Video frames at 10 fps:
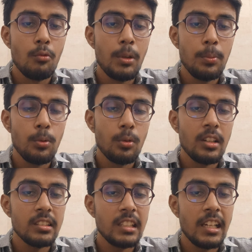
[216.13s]
We
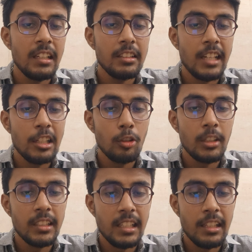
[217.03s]
focus and try to
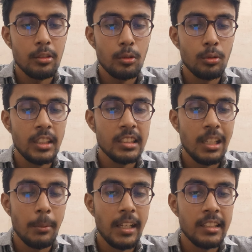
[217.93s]
detect through this
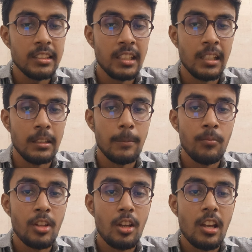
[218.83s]
MRI scan,
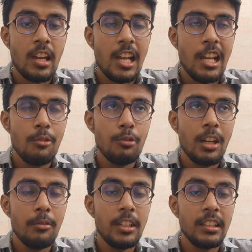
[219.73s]
and we
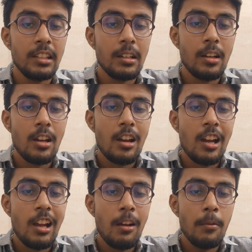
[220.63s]

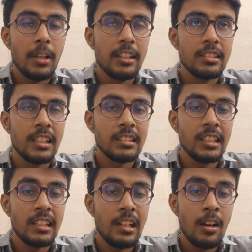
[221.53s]
have
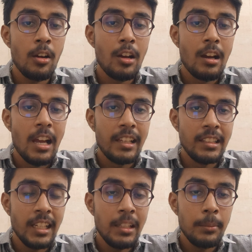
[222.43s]
constructed a
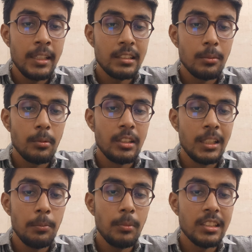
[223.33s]
AI-based
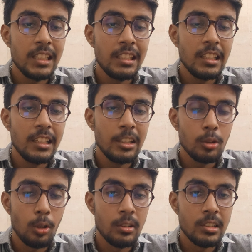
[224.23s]
deep machine learning
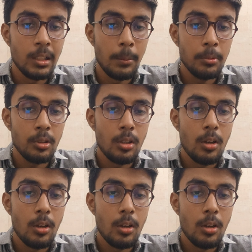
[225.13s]
concept.